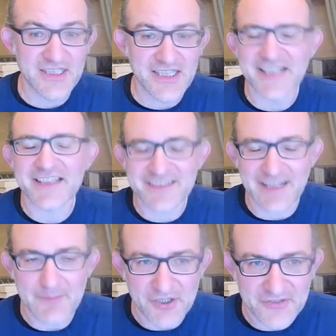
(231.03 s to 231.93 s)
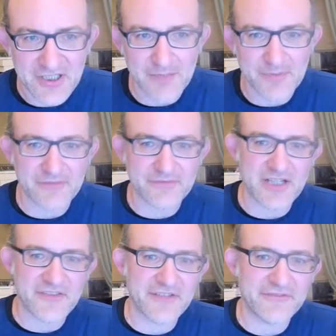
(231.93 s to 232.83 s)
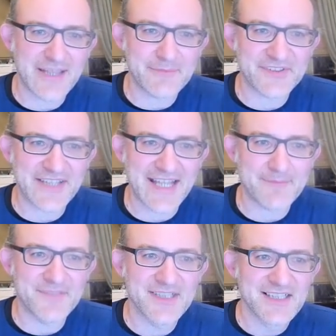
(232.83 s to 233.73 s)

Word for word: uh, Taimanov Karpov rather, famous game.